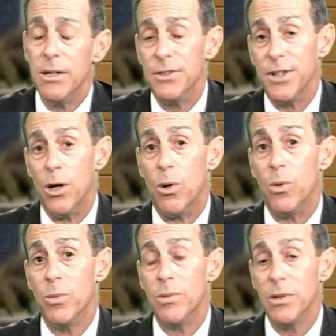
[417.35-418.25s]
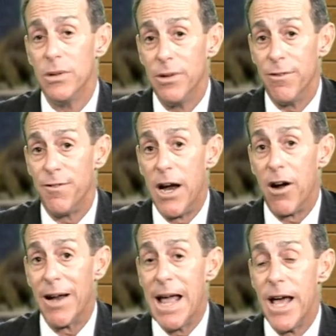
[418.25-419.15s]
So the
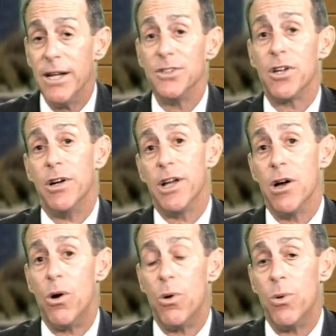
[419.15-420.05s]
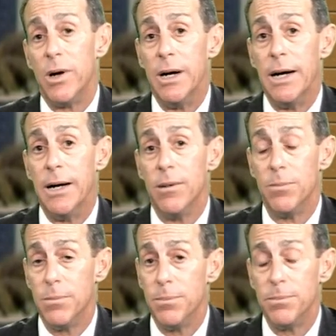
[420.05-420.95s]
fair again is going to go
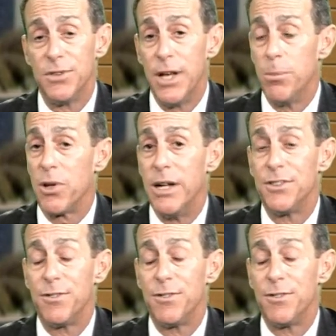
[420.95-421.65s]
same place,